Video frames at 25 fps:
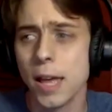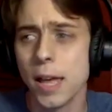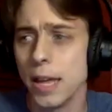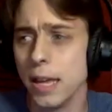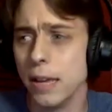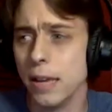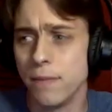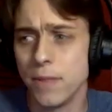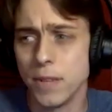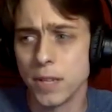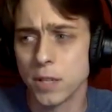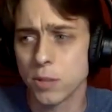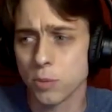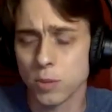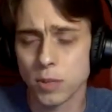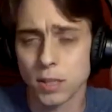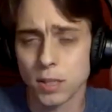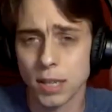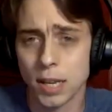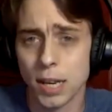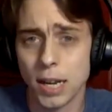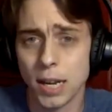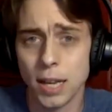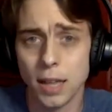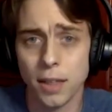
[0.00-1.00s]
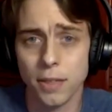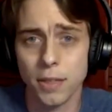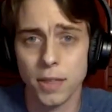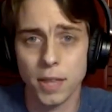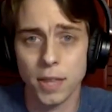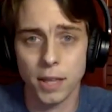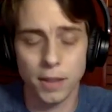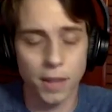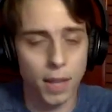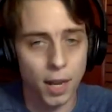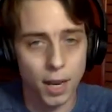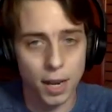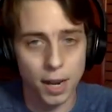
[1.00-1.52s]
if this was
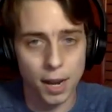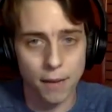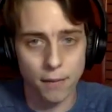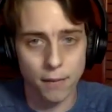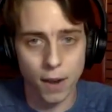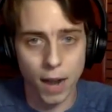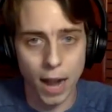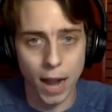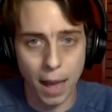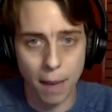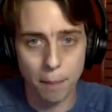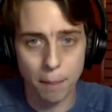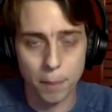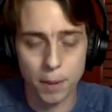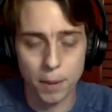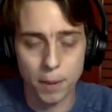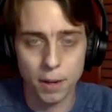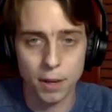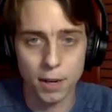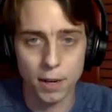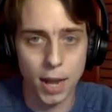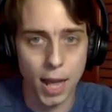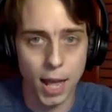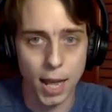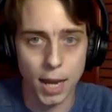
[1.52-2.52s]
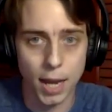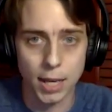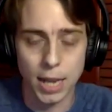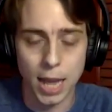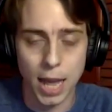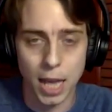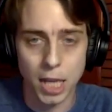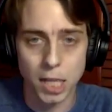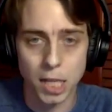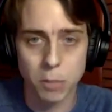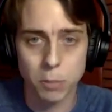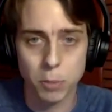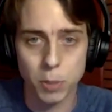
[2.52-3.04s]
anything that had ever happened in any
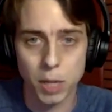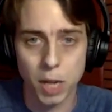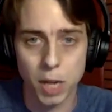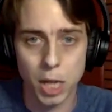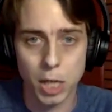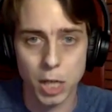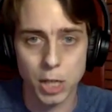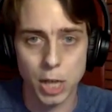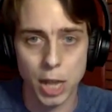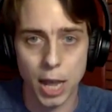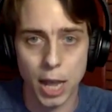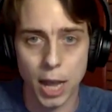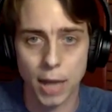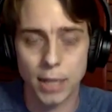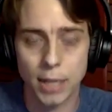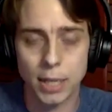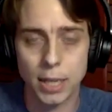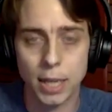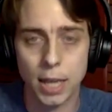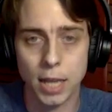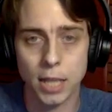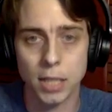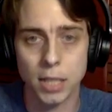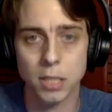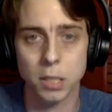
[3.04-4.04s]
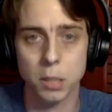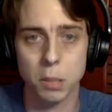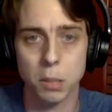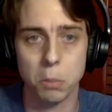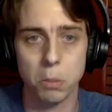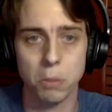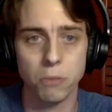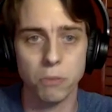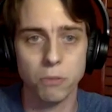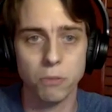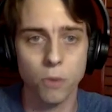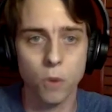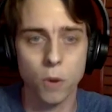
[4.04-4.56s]
Espionage Act case
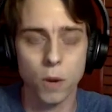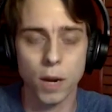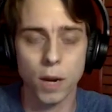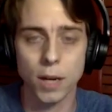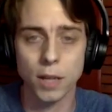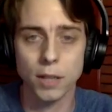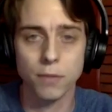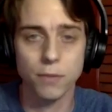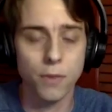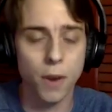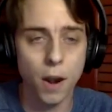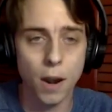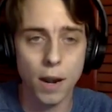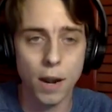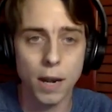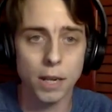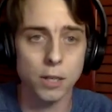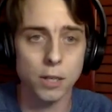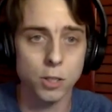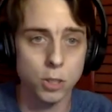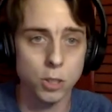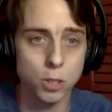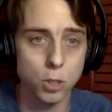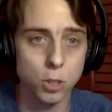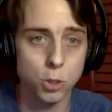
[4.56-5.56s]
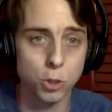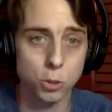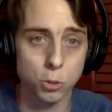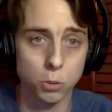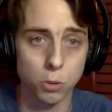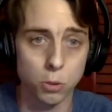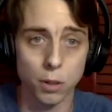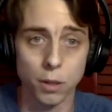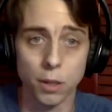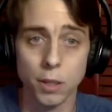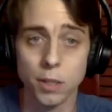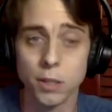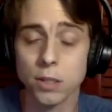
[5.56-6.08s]
before, and it's very
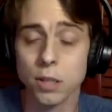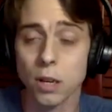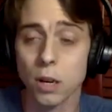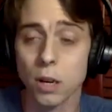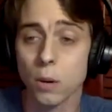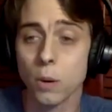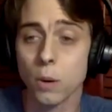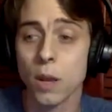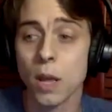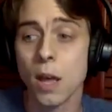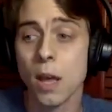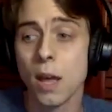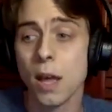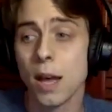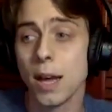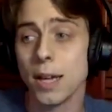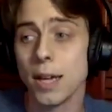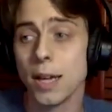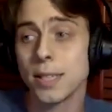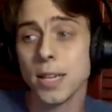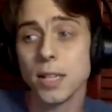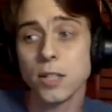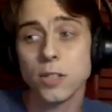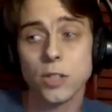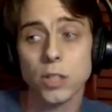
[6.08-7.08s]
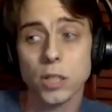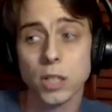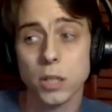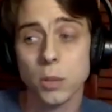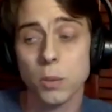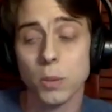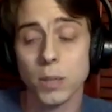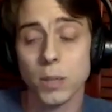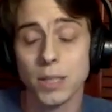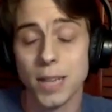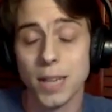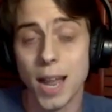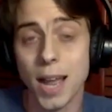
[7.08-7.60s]
unusual. And so essentially
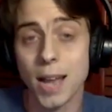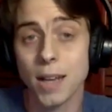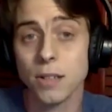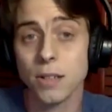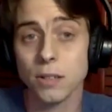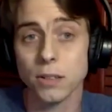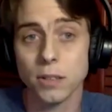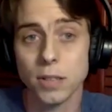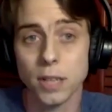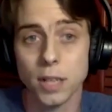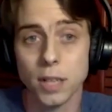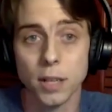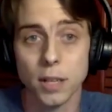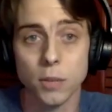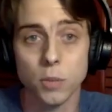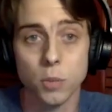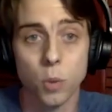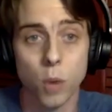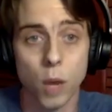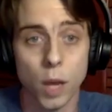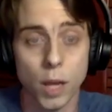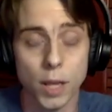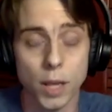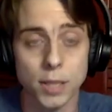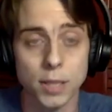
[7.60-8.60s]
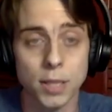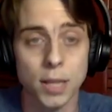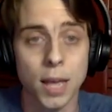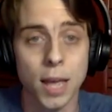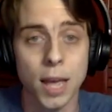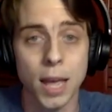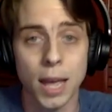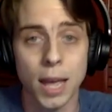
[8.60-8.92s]
what Daniel did was